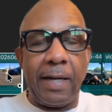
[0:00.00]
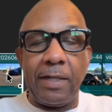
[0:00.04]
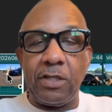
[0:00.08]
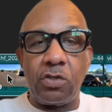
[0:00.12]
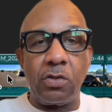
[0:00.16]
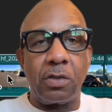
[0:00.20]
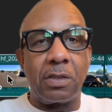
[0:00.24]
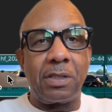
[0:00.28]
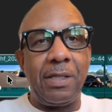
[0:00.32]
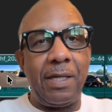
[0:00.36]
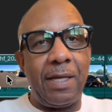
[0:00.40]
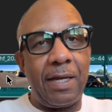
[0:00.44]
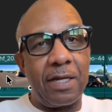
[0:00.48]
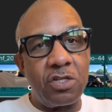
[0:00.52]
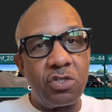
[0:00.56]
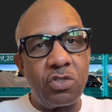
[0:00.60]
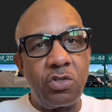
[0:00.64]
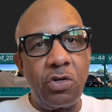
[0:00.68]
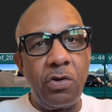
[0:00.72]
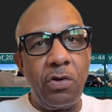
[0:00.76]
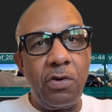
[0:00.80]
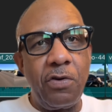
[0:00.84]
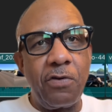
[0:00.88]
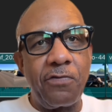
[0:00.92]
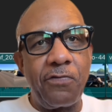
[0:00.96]
I took the
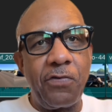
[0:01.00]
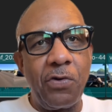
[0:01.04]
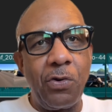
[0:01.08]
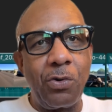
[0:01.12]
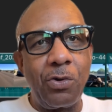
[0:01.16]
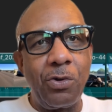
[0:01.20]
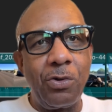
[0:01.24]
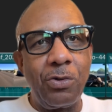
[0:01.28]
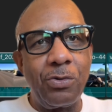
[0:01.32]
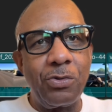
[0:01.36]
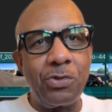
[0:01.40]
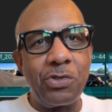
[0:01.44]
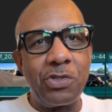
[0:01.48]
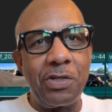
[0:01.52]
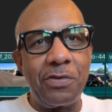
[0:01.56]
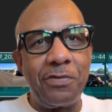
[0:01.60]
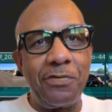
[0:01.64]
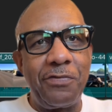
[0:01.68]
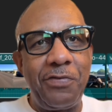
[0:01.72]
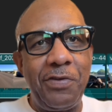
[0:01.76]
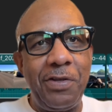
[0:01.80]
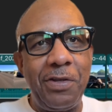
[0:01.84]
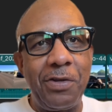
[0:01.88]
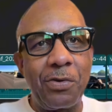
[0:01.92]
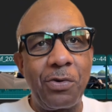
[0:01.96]
exterior photos of
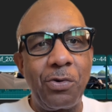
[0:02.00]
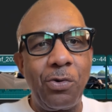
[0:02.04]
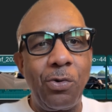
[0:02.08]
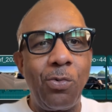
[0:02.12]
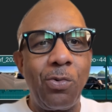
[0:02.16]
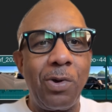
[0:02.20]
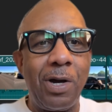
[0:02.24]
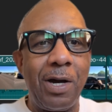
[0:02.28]
the vehicle